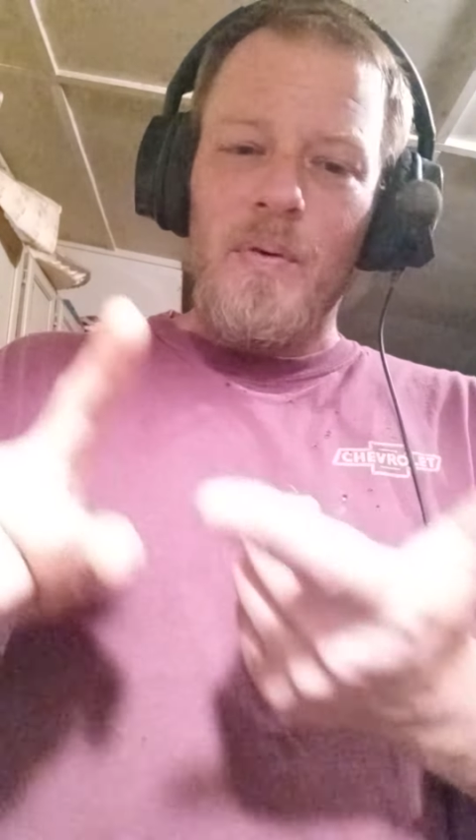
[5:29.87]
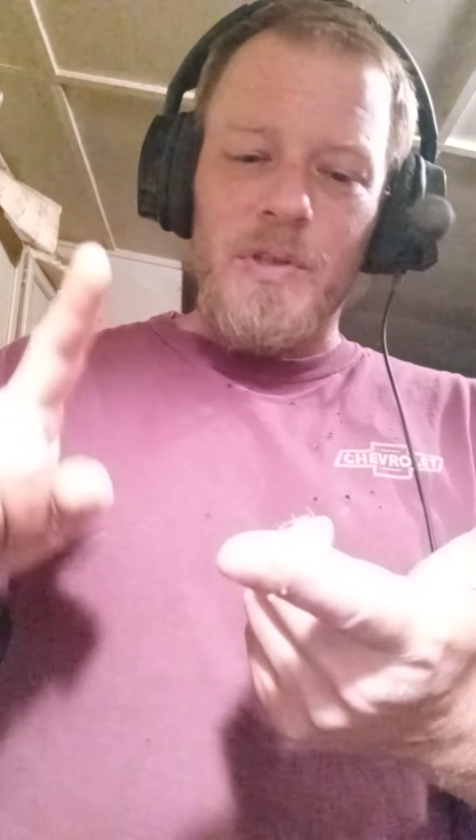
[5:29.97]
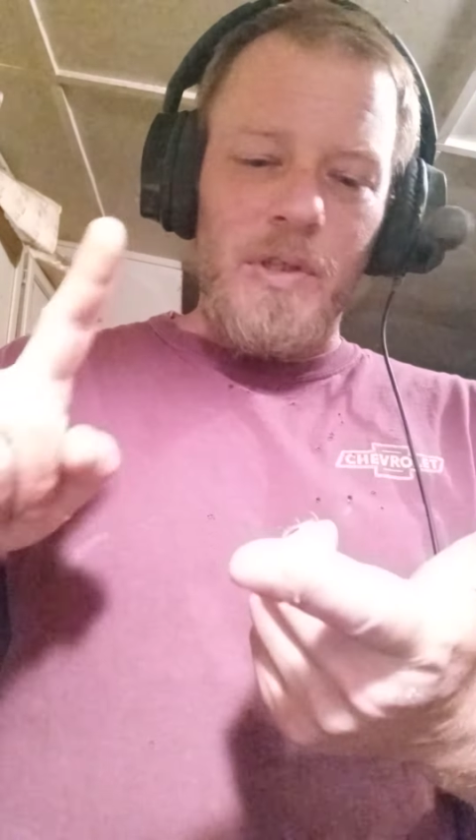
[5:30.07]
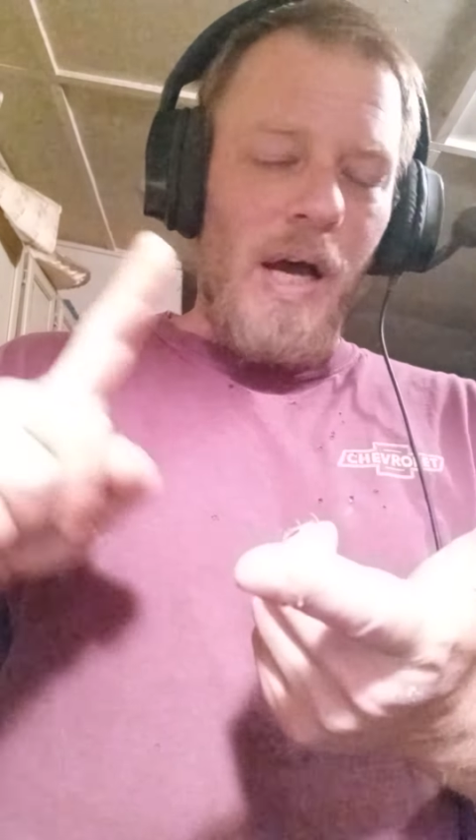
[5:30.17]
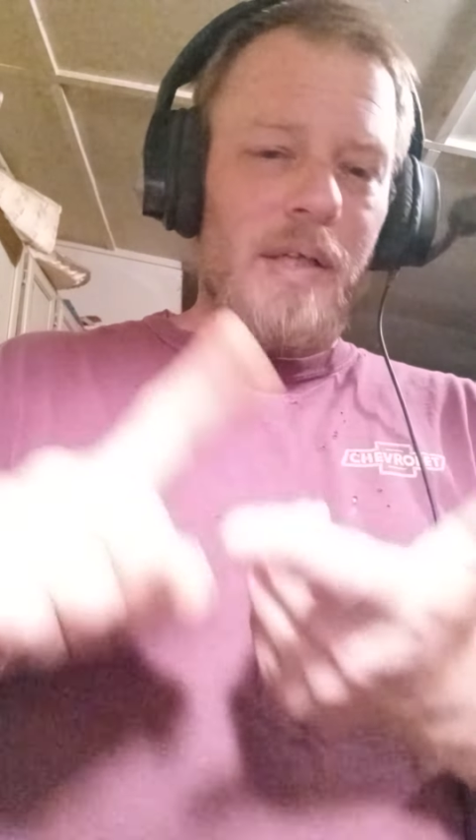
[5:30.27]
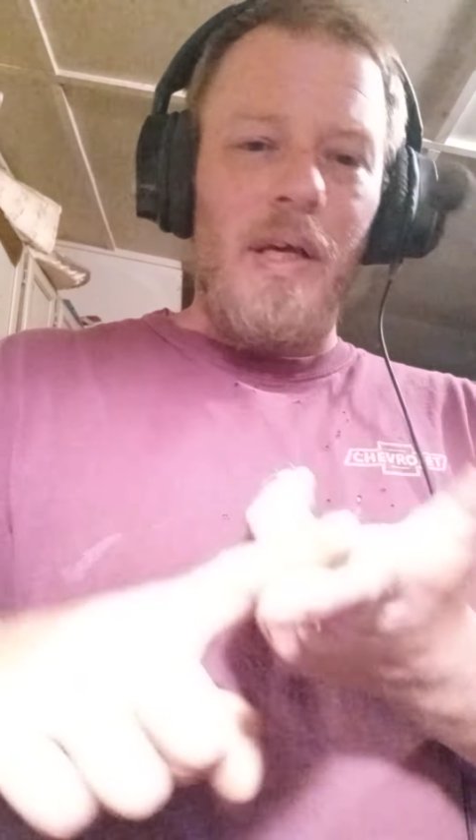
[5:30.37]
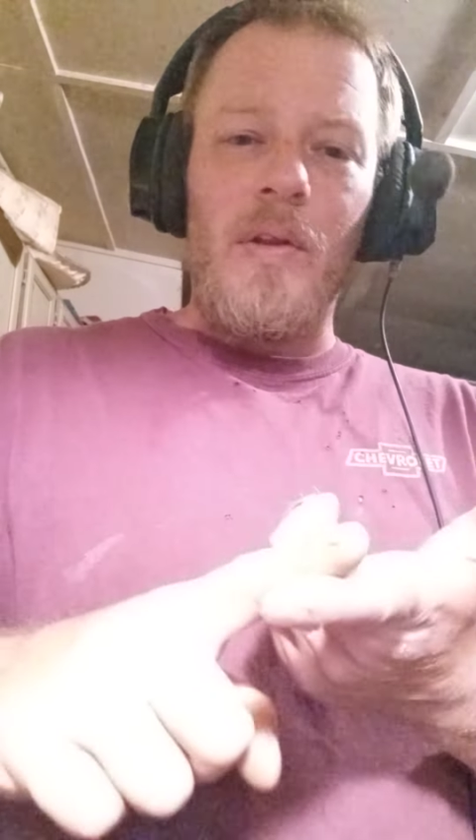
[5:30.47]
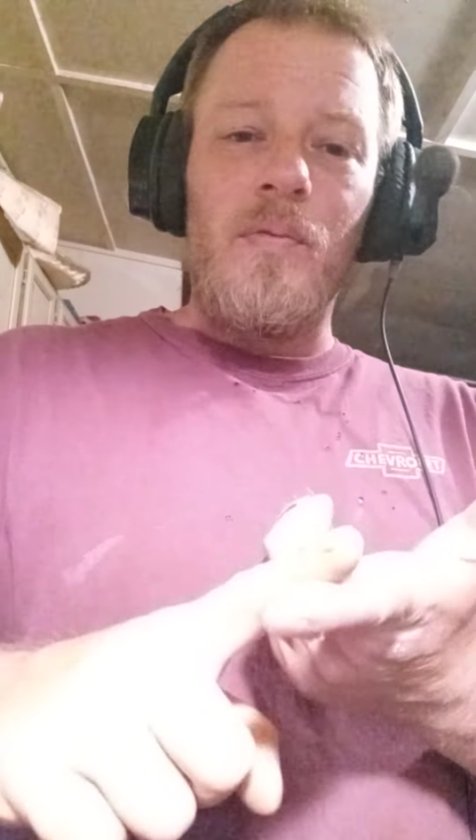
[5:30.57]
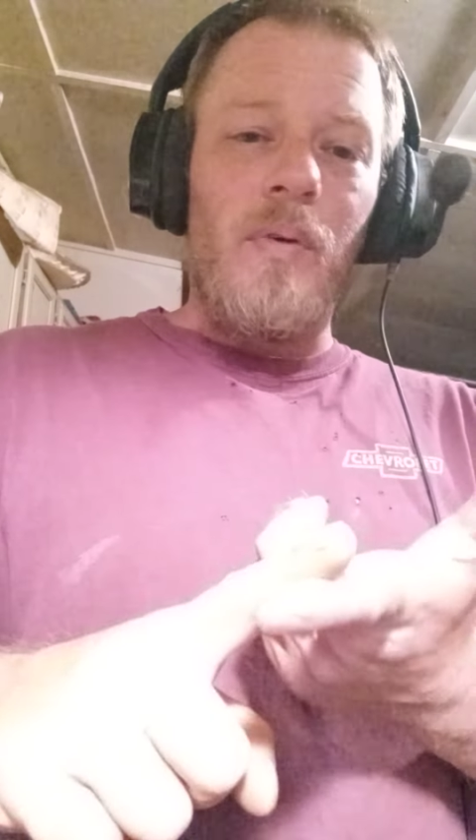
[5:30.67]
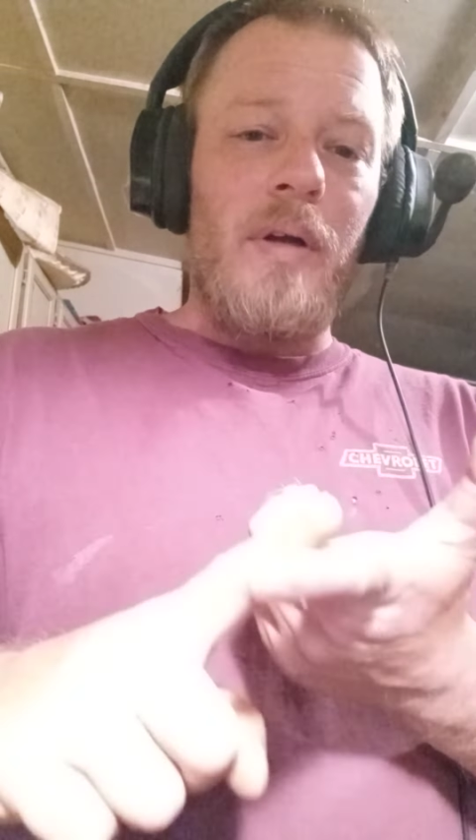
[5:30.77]
Those shocks
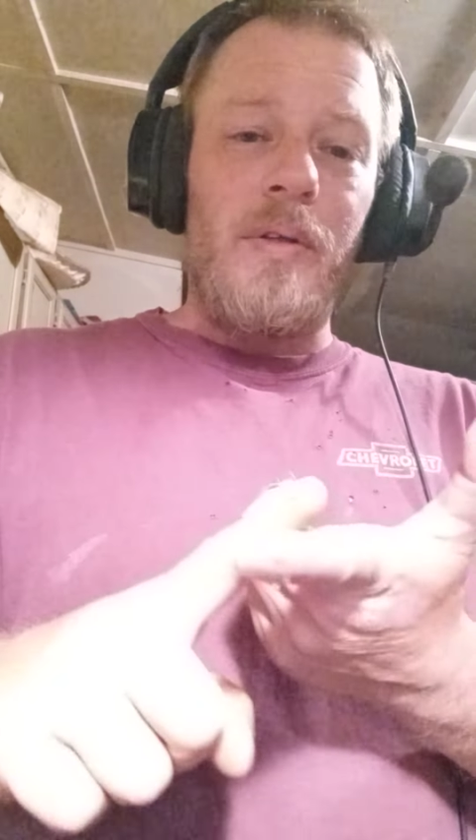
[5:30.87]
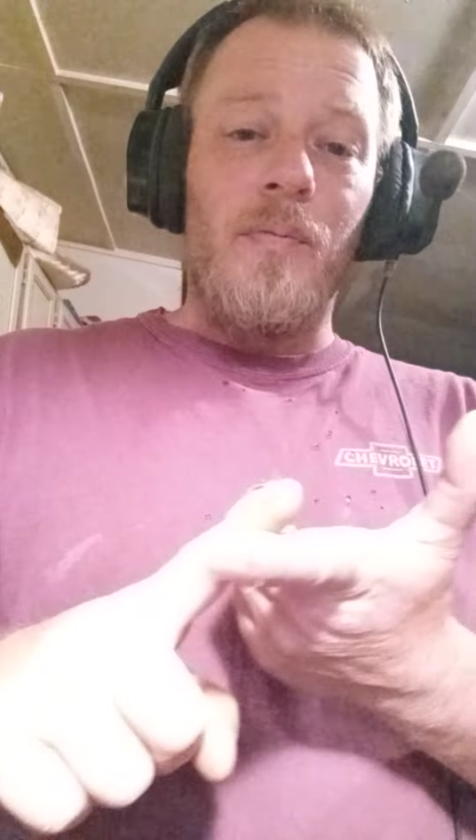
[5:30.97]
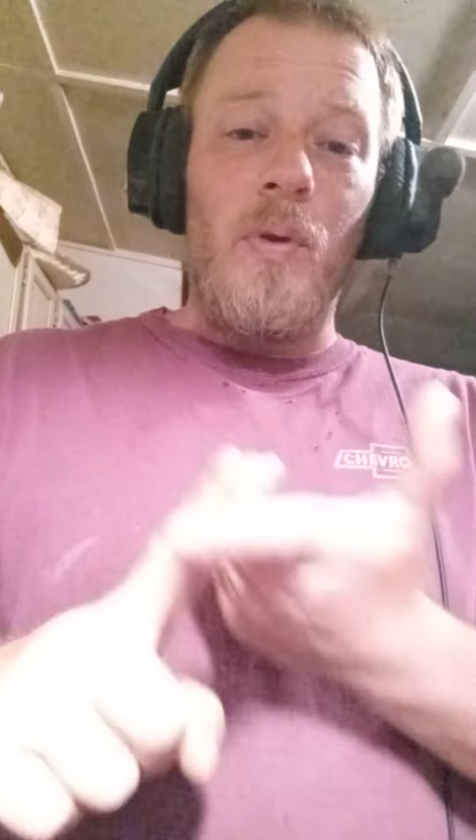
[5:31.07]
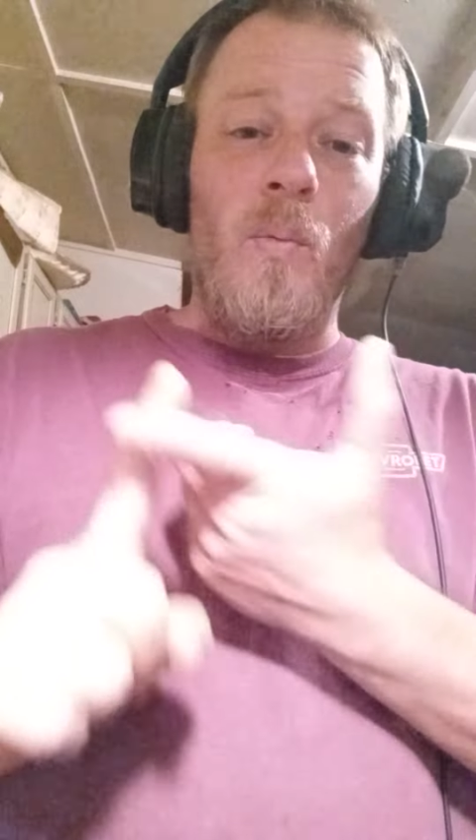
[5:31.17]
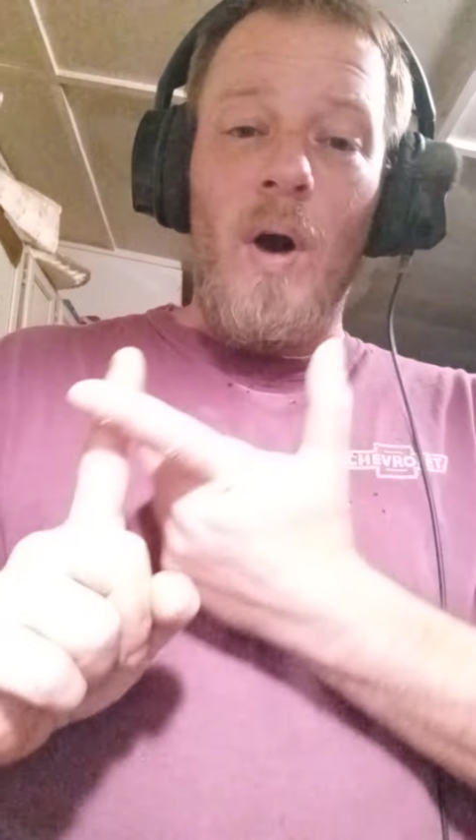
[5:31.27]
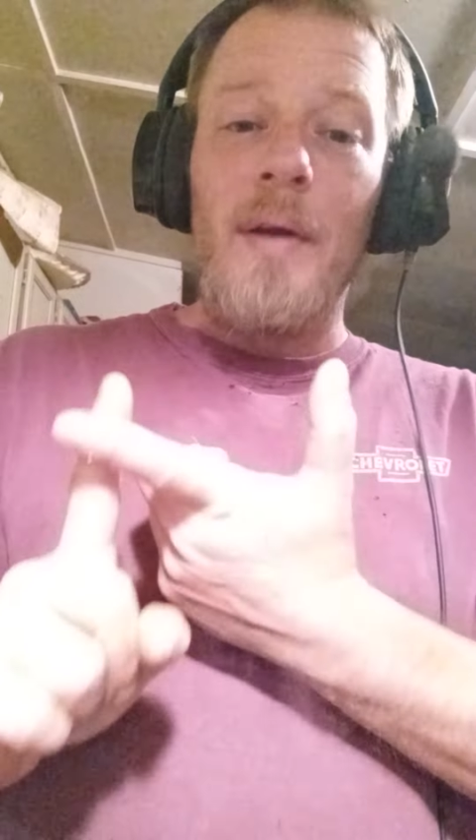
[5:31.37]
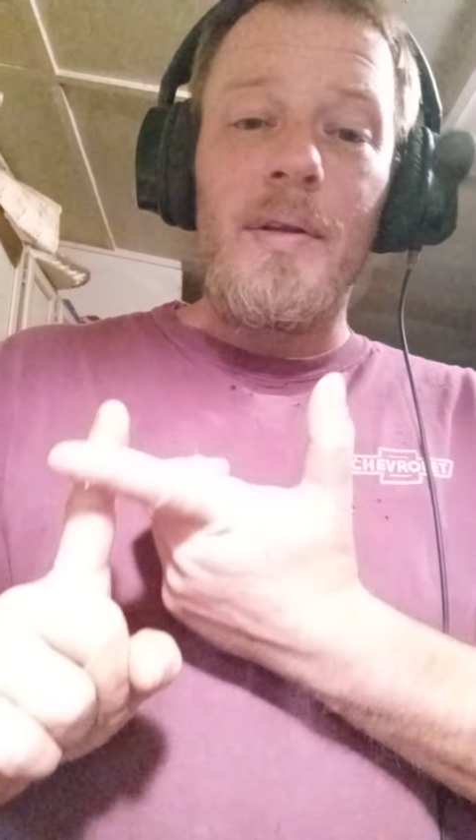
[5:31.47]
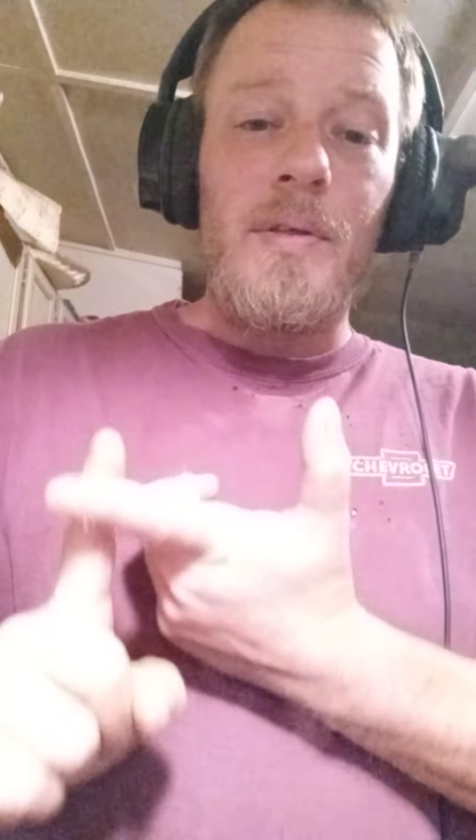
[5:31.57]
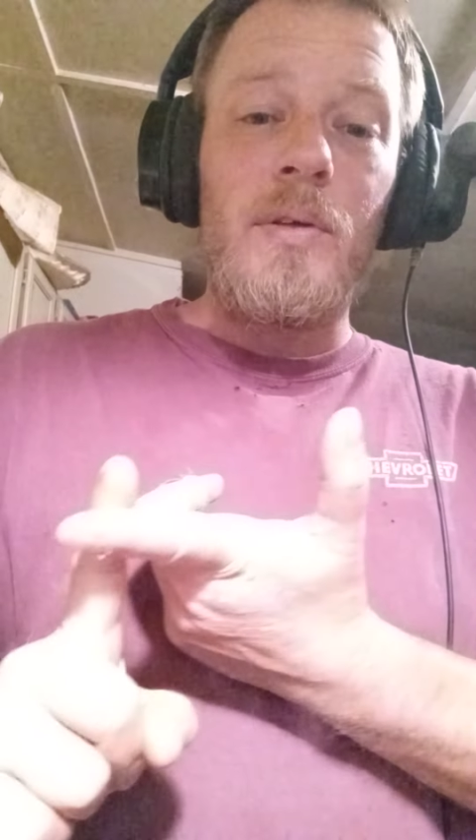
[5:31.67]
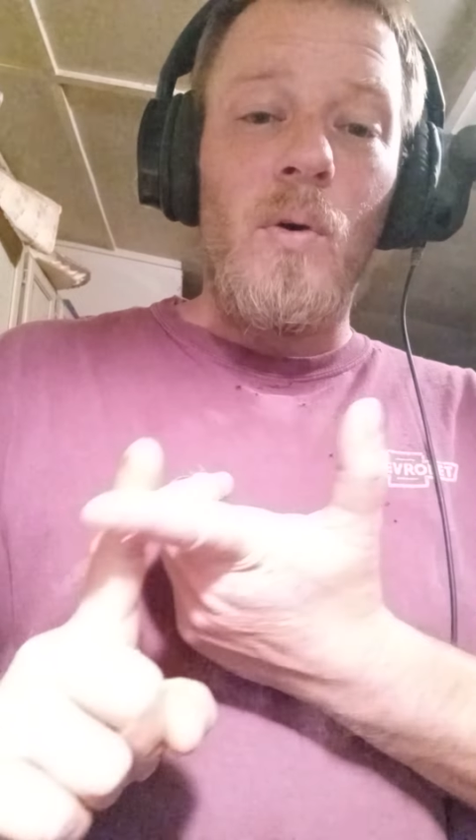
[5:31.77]
on the front, if you
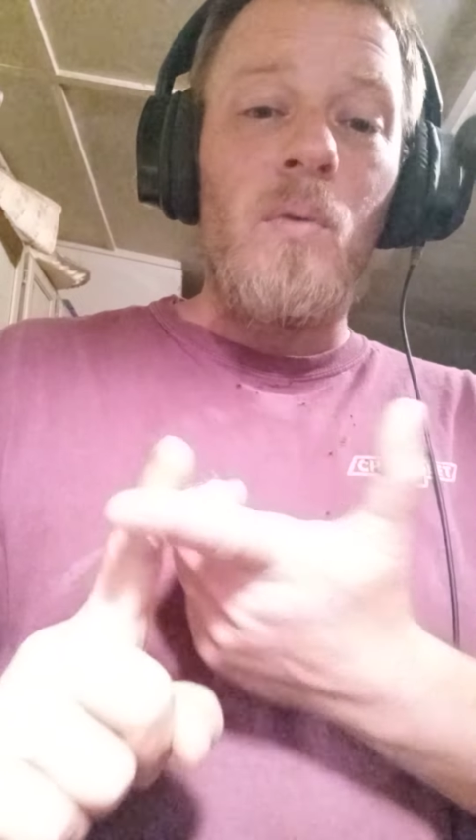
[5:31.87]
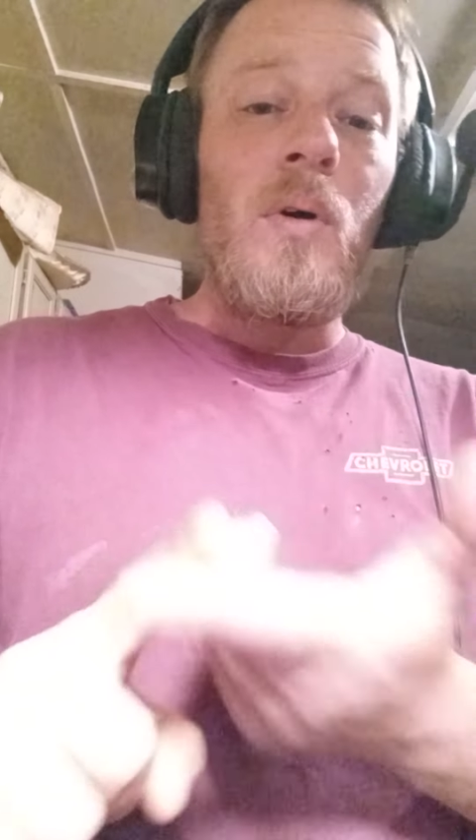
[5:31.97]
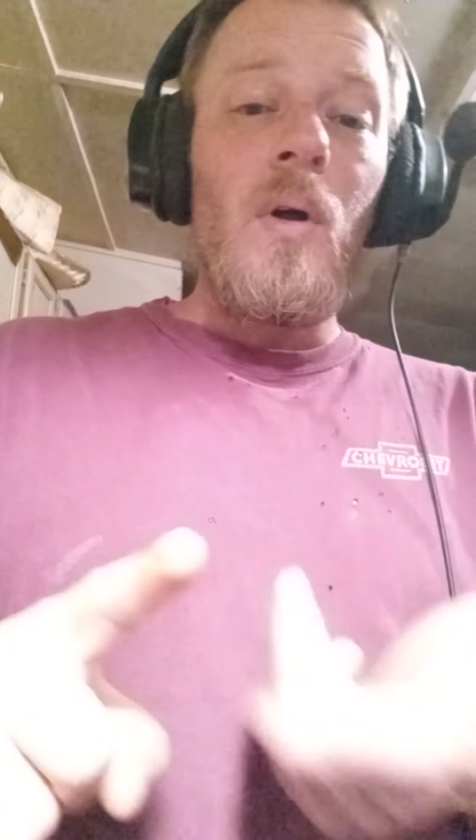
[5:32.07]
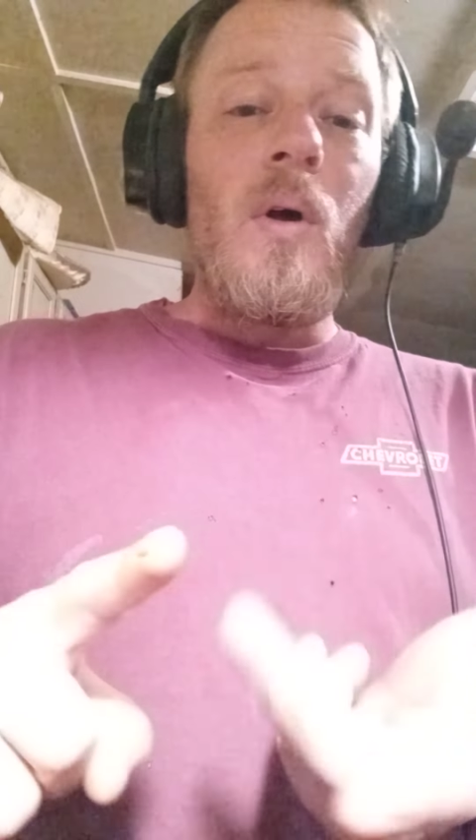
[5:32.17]
wanted to know,